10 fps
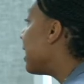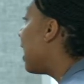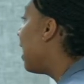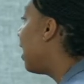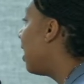
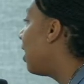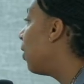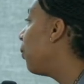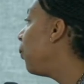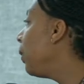uh,
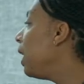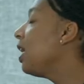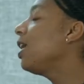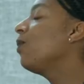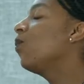
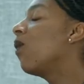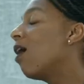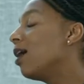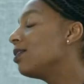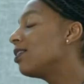we
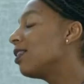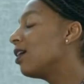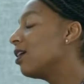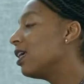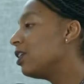want
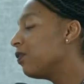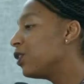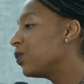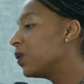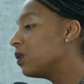the
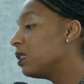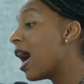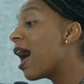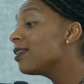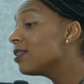individual
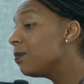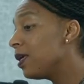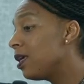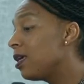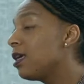not to
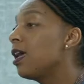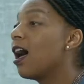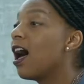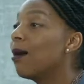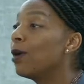be
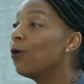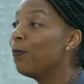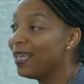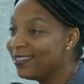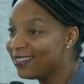um,
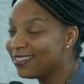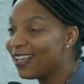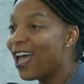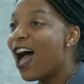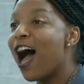obese
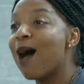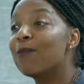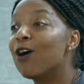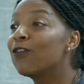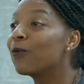um,
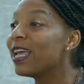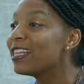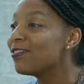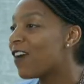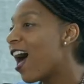overweight
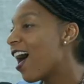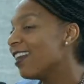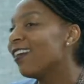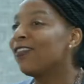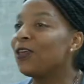is
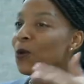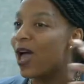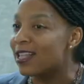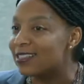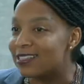fine in the
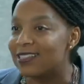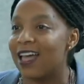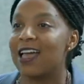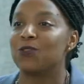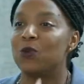US,
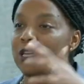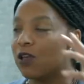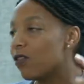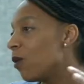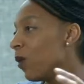as we
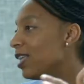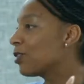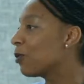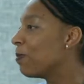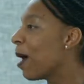know that weights
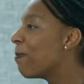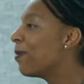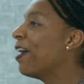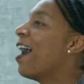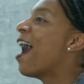creep
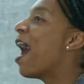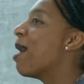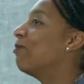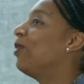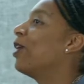up.
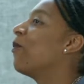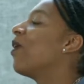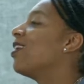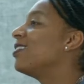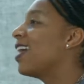Um, we don't
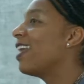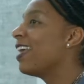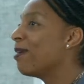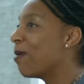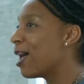want to set
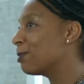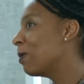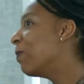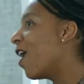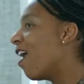an
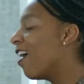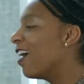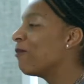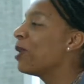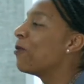impossible bar,
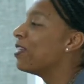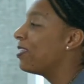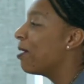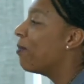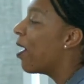and we don't want to
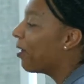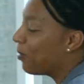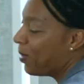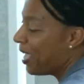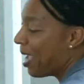set a bar
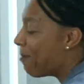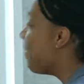that we can't